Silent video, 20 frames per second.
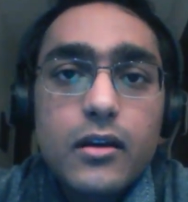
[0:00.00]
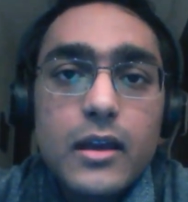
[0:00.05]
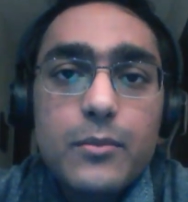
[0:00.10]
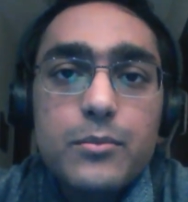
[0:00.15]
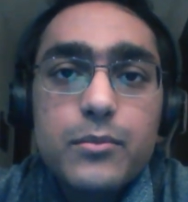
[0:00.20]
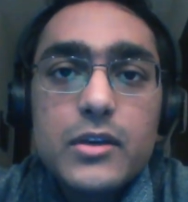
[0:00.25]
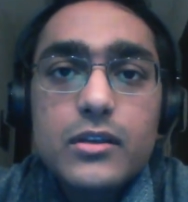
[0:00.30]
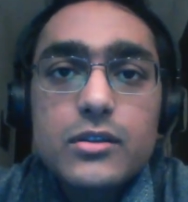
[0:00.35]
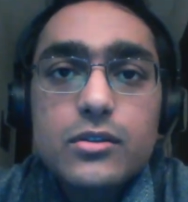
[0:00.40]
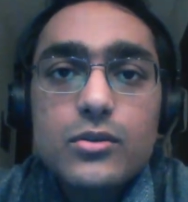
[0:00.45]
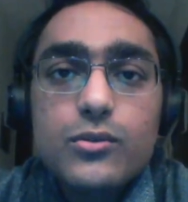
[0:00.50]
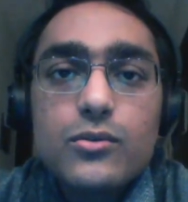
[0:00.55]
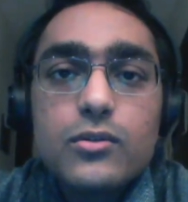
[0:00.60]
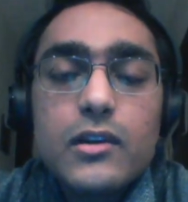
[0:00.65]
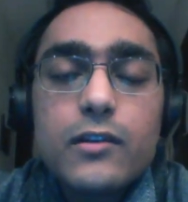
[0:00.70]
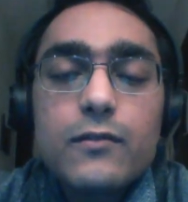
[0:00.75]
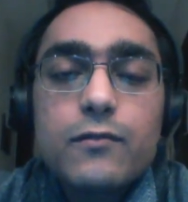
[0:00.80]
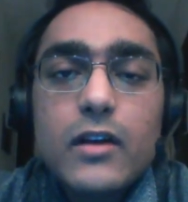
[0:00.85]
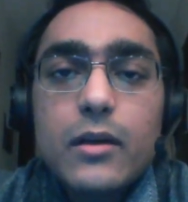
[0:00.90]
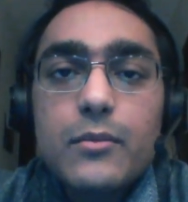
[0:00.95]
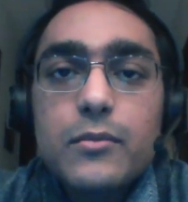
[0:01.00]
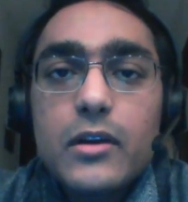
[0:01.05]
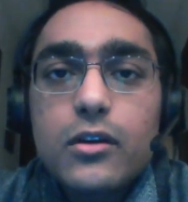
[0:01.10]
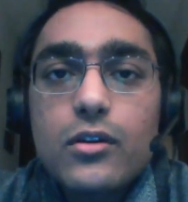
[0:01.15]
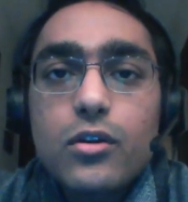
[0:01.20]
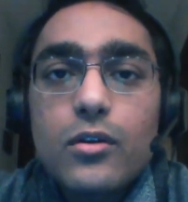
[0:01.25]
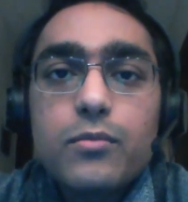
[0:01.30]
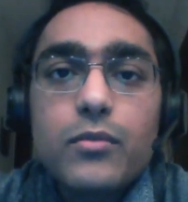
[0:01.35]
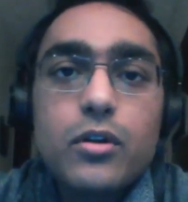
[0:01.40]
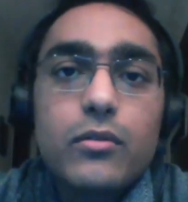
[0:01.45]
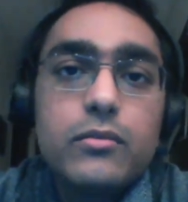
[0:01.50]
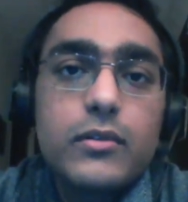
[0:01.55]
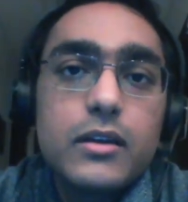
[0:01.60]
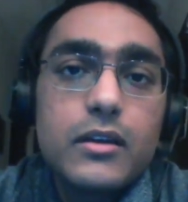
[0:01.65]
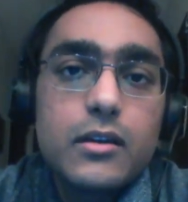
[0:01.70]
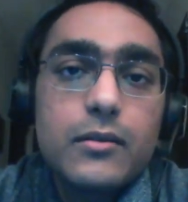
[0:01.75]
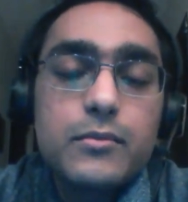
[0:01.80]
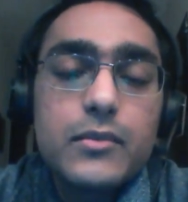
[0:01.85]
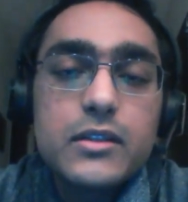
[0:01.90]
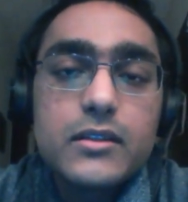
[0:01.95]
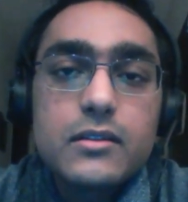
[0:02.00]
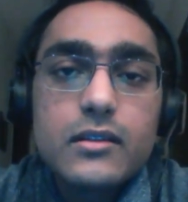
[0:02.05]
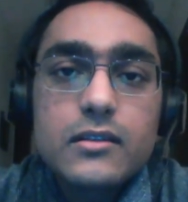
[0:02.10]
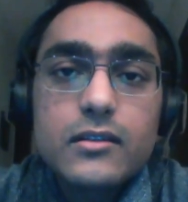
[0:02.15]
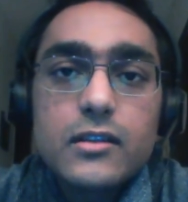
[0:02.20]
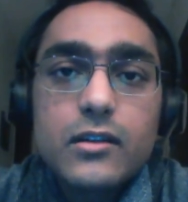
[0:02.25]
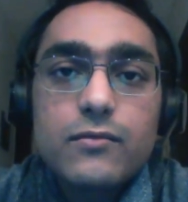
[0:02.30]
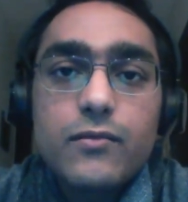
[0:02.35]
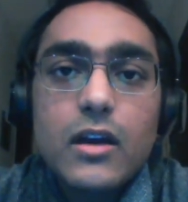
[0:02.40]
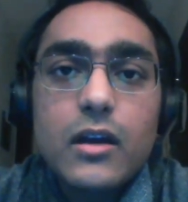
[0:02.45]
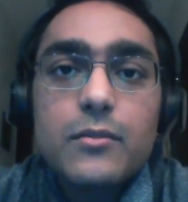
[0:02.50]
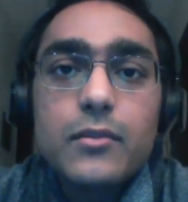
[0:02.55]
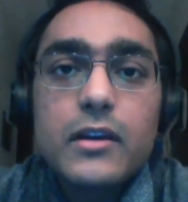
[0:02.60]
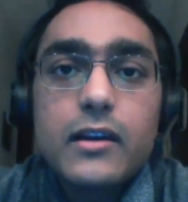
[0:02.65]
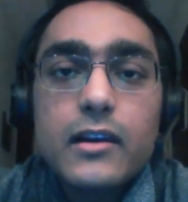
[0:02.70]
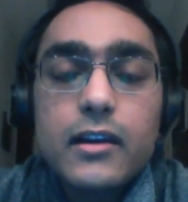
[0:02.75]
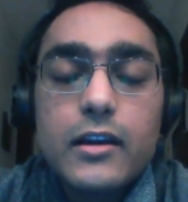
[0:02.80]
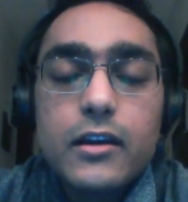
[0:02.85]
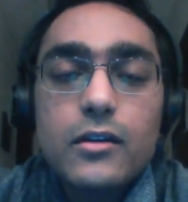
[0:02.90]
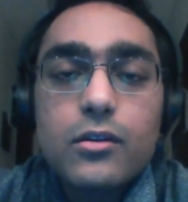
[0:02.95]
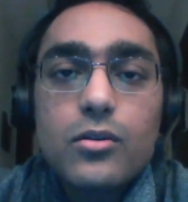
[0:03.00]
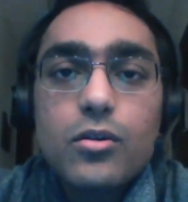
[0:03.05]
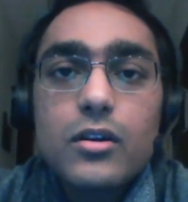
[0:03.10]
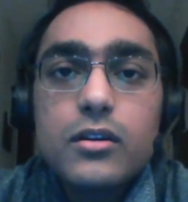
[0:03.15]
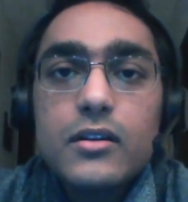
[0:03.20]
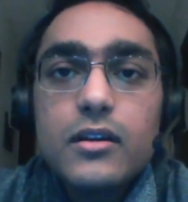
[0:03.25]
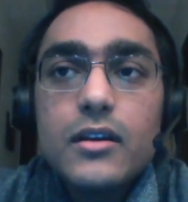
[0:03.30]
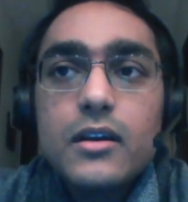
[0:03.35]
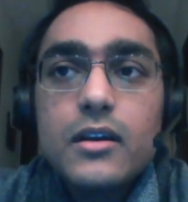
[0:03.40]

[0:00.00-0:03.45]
MBA school environment or probably in a business environment later on.